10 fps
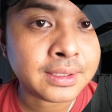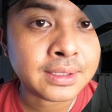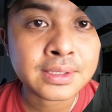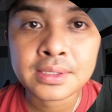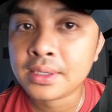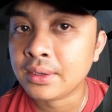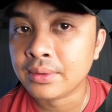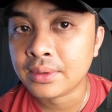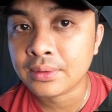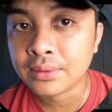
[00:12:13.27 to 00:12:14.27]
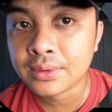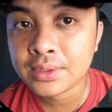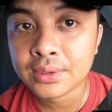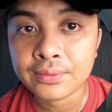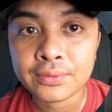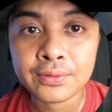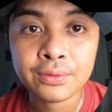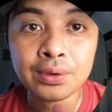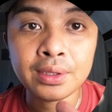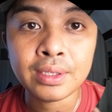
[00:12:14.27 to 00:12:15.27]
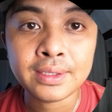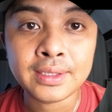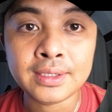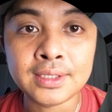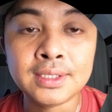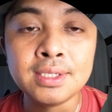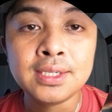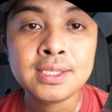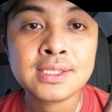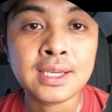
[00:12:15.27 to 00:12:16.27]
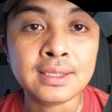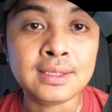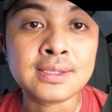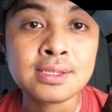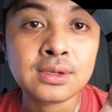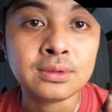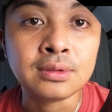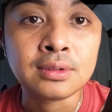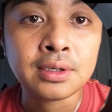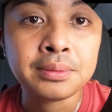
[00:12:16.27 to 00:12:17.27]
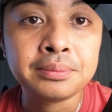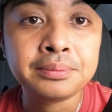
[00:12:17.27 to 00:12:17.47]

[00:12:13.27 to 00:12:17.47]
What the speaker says: this is how it looks with the Sandisk Ultra.